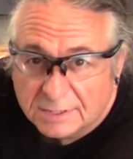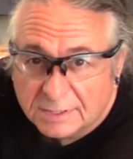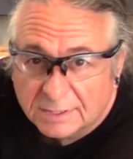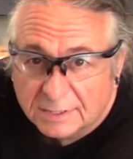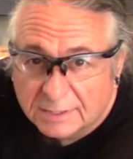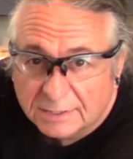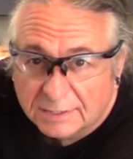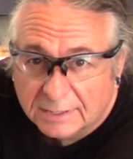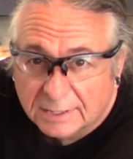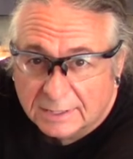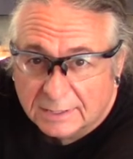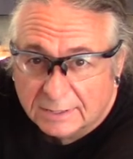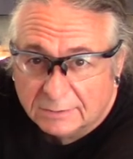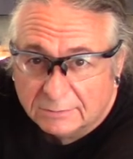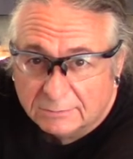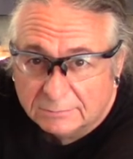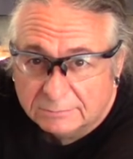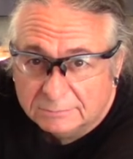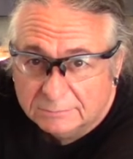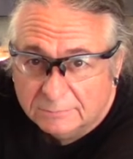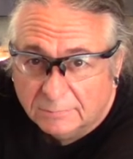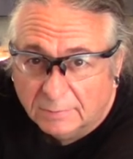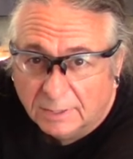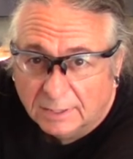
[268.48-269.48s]
uh,
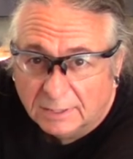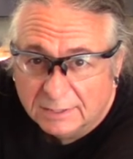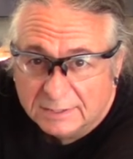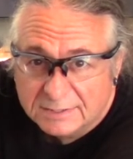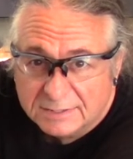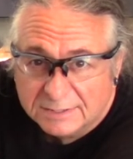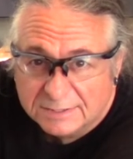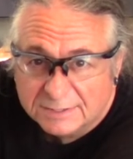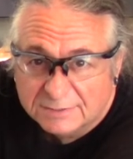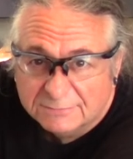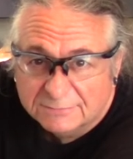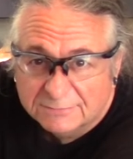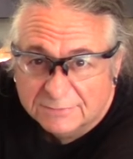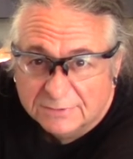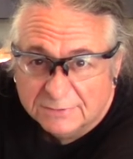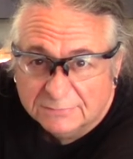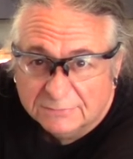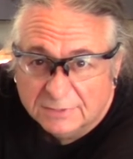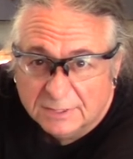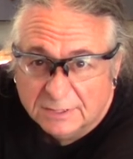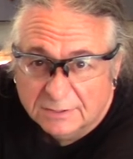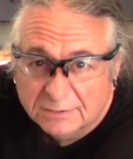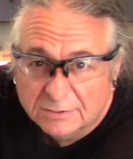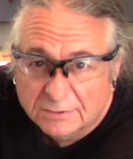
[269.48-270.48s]
now, well, it's actually
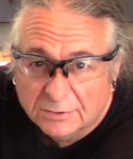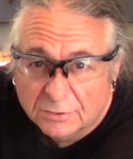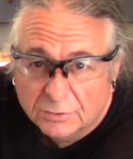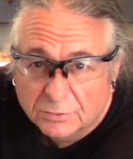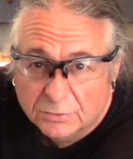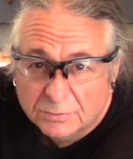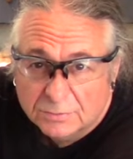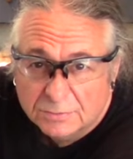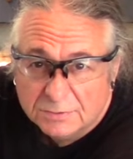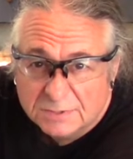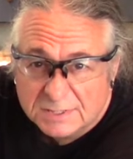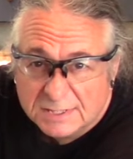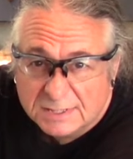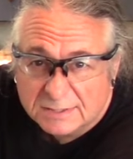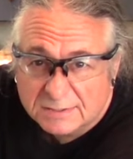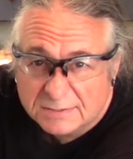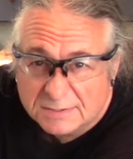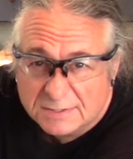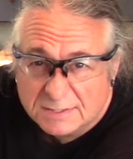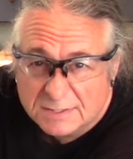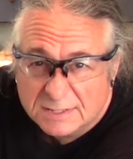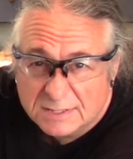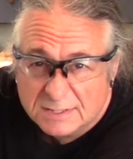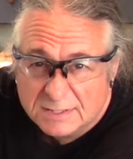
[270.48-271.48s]
52
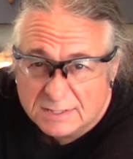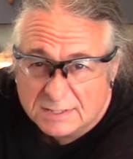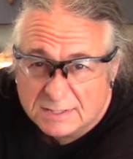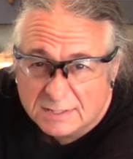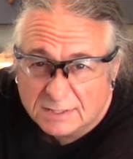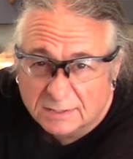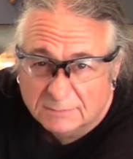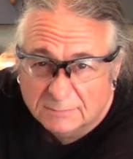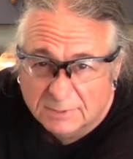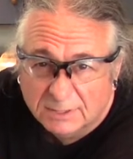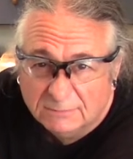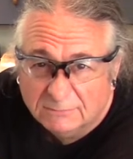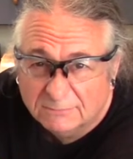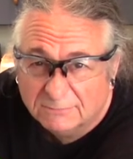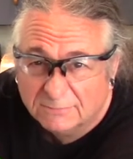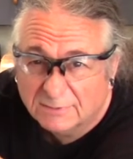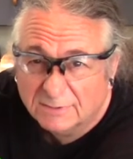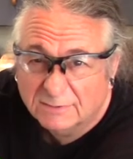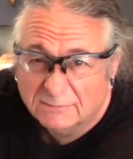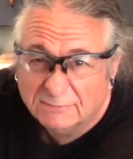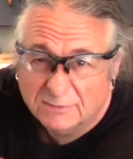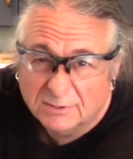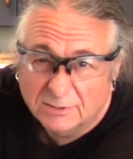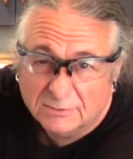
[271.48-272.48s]
Celsius. I mean,
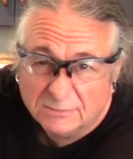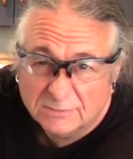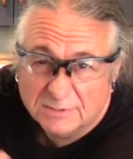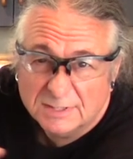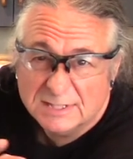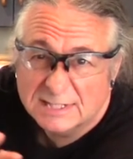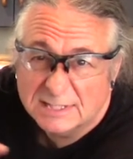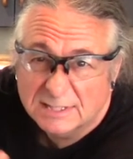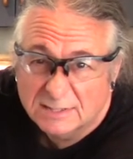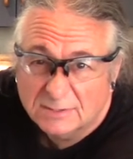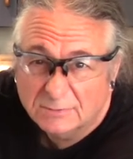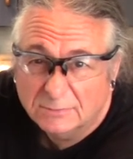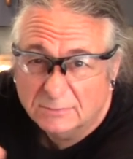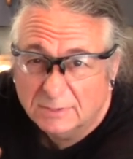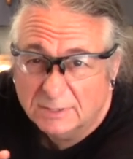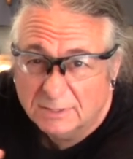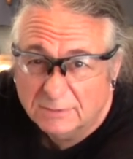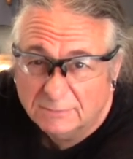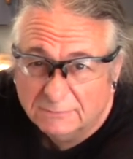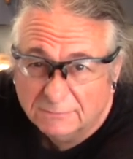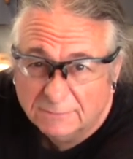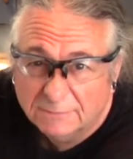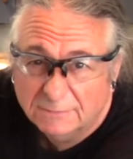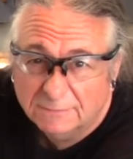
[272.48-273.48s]
5 degrees either way,
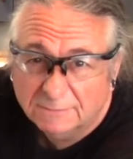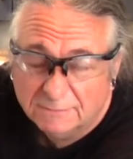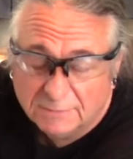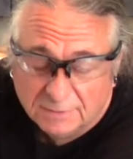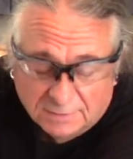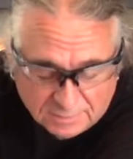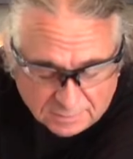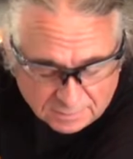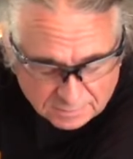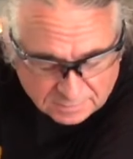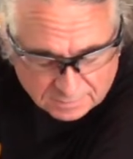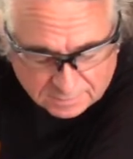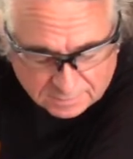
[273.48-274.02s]
50, you